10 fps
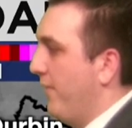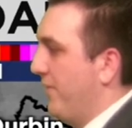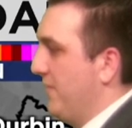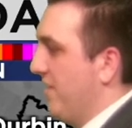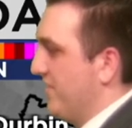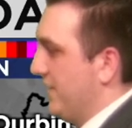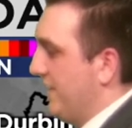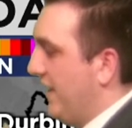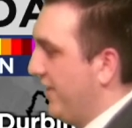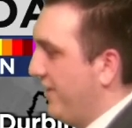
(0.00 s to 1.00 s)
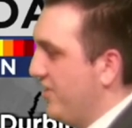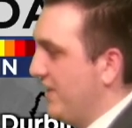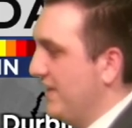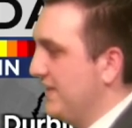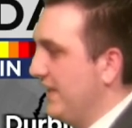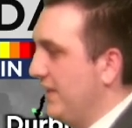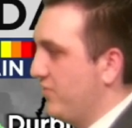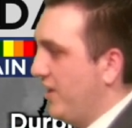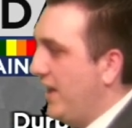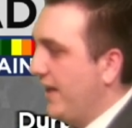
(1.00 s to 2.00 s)
pretty much the entire region is staying
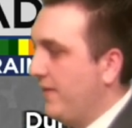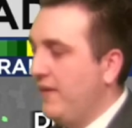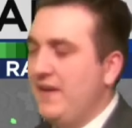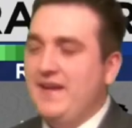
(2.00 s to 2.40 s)
dry,